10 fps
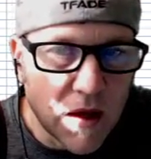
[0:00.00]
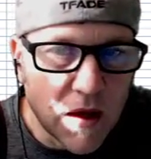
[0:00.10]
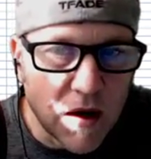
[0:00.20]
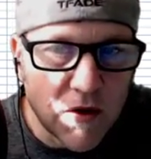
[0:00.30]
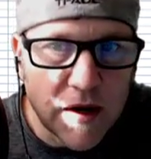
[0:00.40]

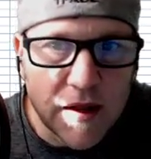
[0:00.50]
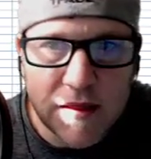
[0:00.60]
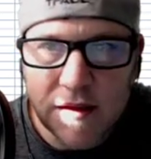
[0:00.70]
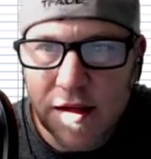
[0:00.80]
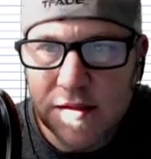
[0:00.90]
All right, I
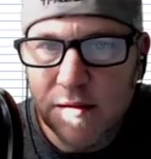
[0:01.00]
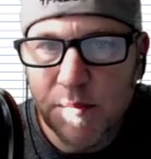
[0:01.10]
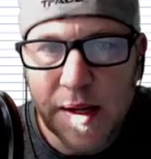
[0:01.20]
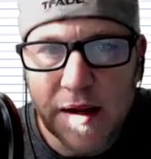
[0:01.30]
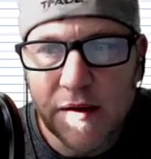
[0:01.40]
think that's
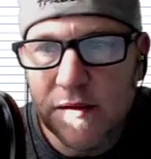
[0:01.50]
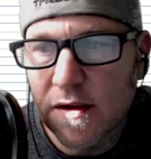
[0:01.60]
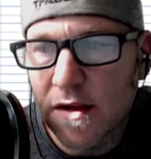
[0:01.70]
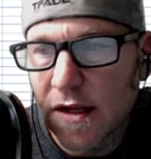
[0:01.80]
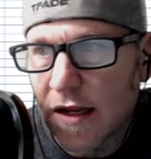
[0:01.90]
about
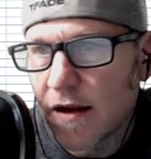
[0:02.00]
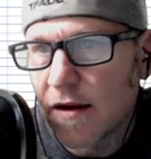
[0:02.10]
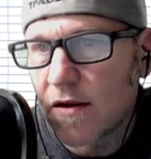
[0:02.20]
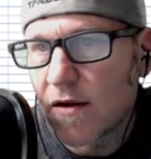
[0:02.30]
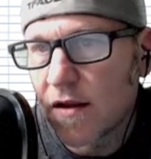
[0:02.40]
it
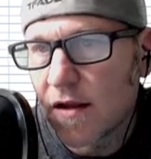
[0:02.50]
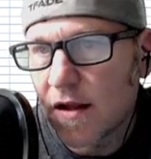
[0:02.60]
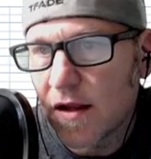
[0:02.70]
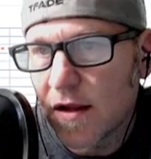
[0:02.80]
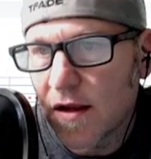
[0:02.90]
on
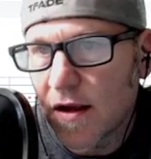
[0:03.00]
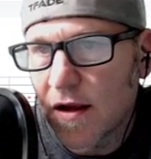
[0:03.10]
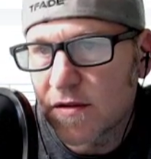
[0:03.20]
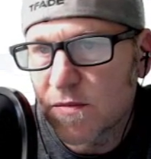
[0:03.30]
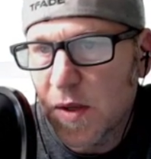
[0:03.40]

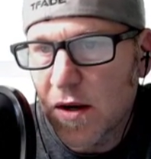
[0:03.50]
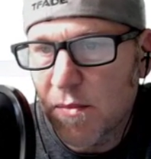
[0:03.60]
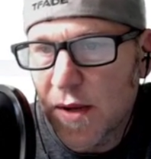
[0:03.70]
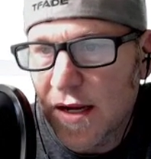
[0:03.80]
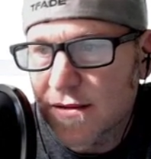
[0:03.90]
the speaker
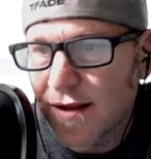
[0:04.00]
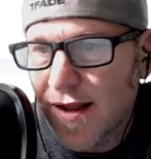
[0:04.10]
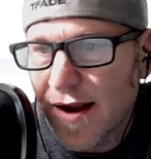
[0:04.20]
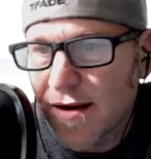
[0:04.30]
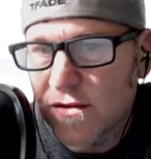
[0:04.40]
box
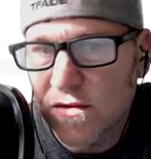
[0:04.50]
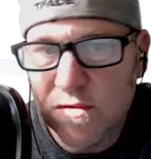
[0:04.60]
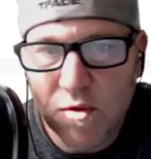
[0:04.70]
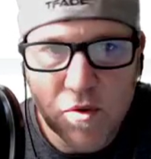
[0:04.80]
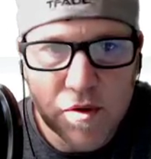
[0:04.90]
light
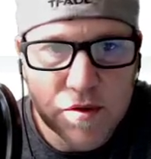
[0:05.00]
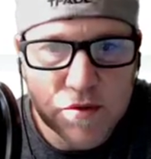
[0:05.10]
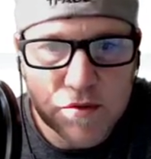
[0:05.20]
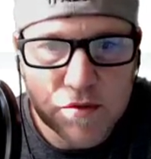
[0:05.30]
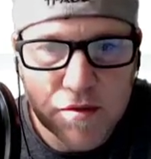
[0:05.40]

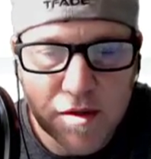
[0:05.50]
tutorial.